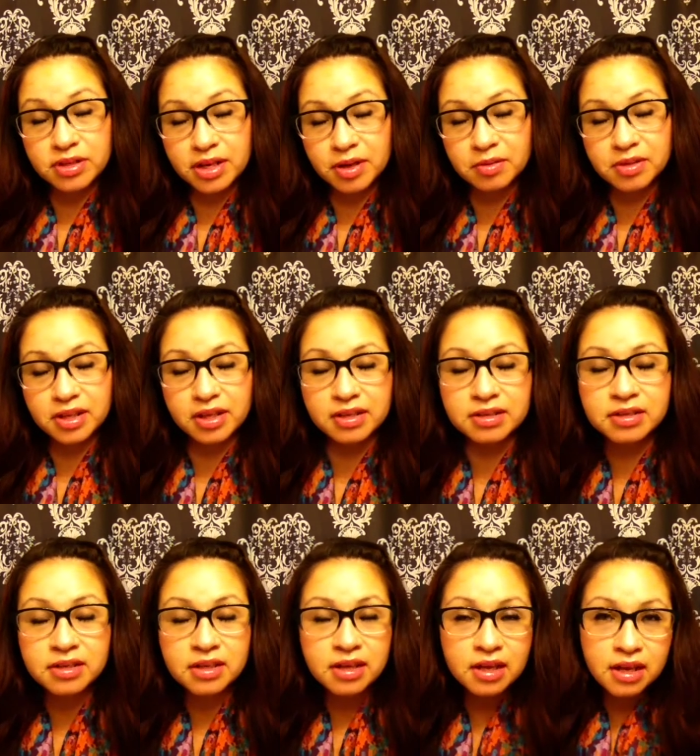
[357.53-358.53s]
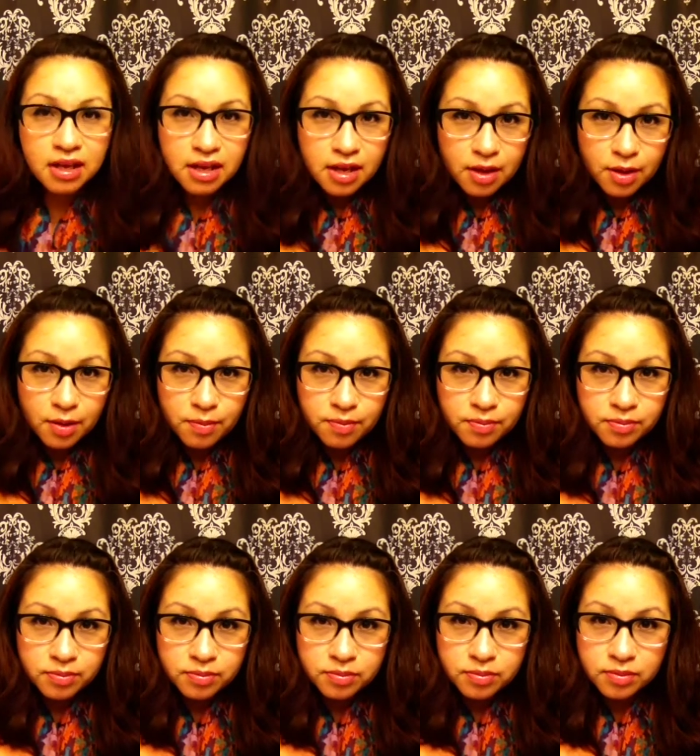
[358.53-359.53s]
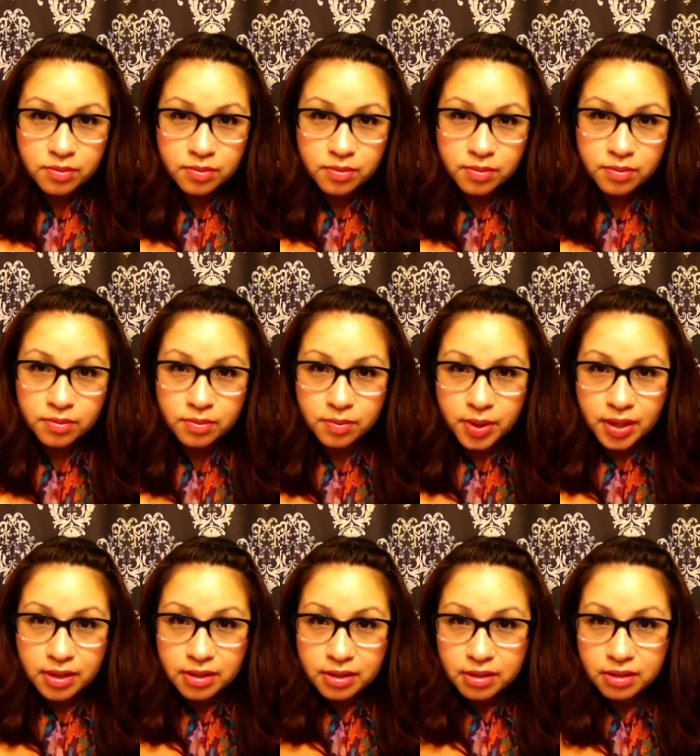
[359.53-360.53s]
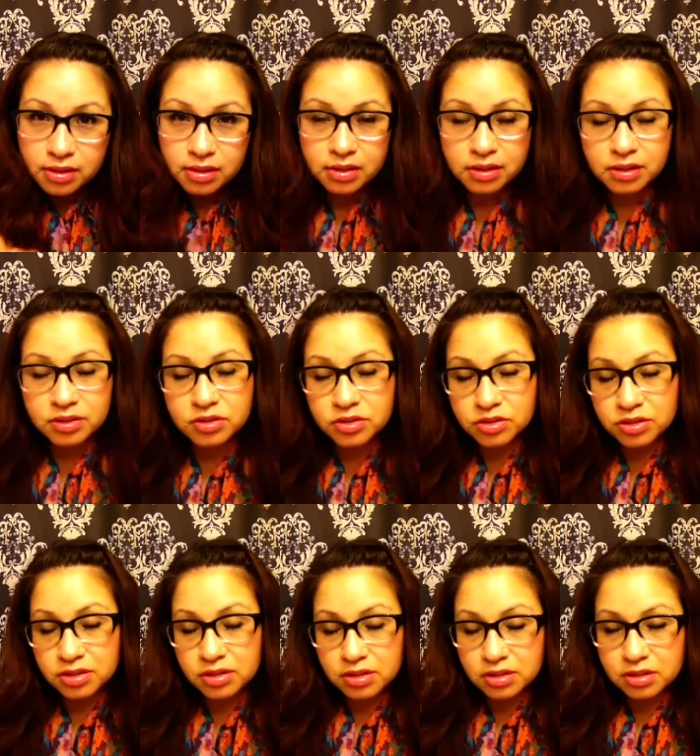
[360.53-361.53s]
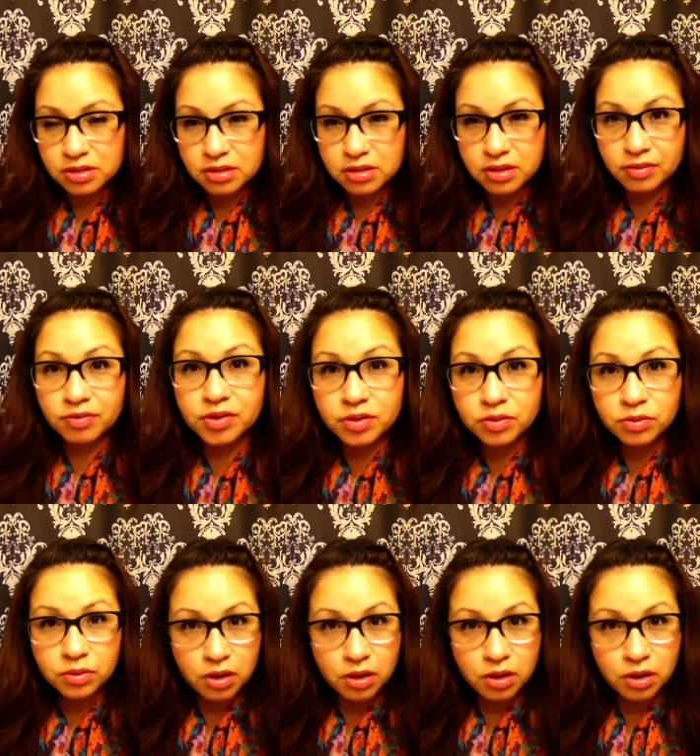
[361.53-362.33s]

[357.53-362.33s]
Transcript: now and then. Um, but it's just, if you